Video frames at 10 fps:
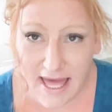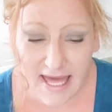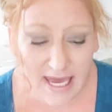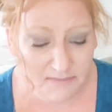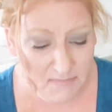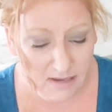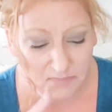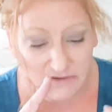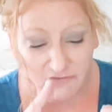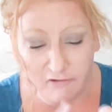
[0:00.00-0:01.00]
It made
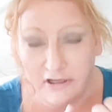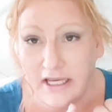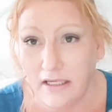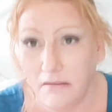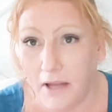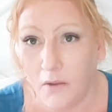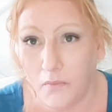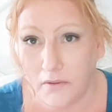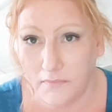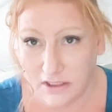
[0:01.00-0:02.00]
me forget about
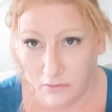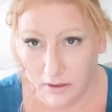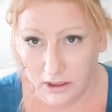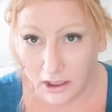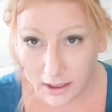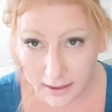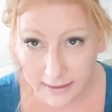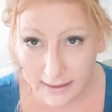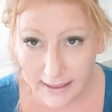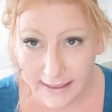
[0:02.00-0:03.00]
what was going
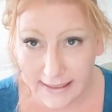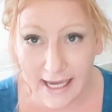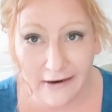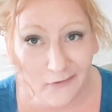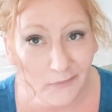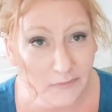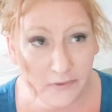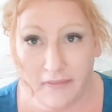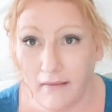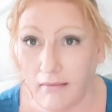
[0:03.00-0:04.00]
on, not only
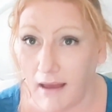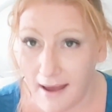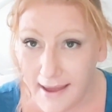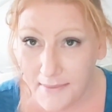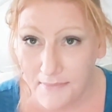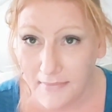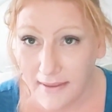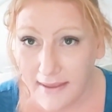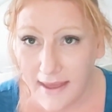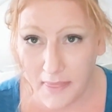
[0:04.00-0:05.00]
with the Lyme
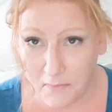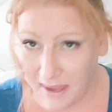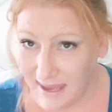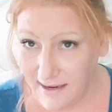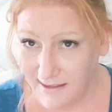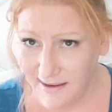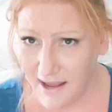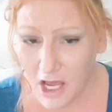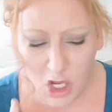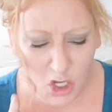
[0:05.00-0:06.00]
and the pain,
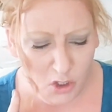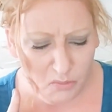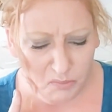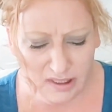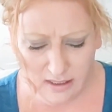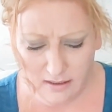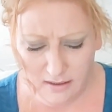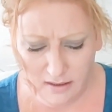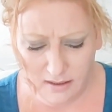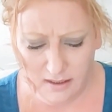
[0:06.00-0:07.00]
but
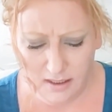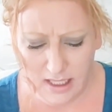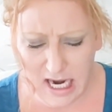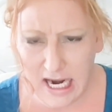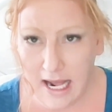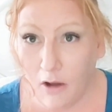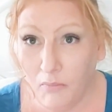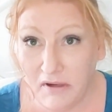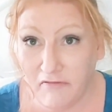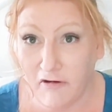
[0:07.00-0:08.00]
it helped
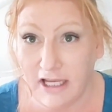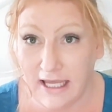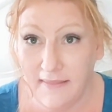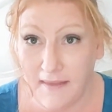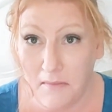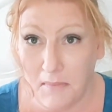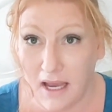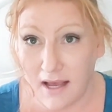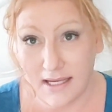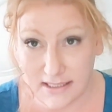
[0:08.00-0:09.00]
me forget that my
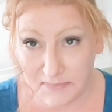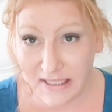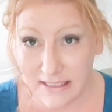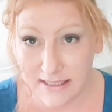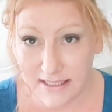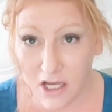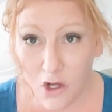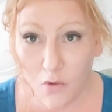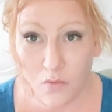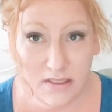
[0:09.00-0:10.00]
husband
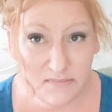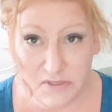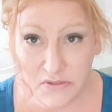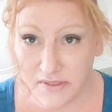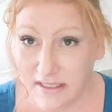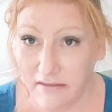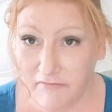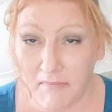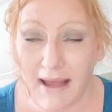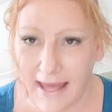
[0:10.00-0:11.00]
was
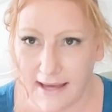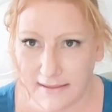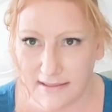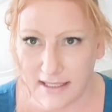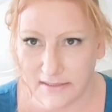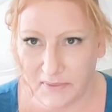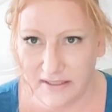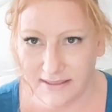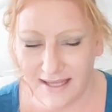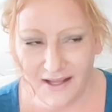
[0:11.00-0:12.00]
abusive, my
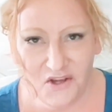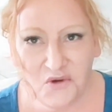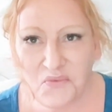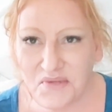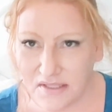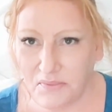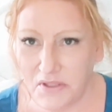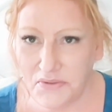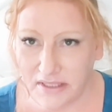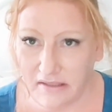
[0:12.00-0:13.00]
ex-husband was
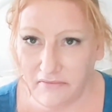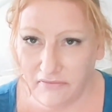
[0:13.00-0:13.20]
abusive.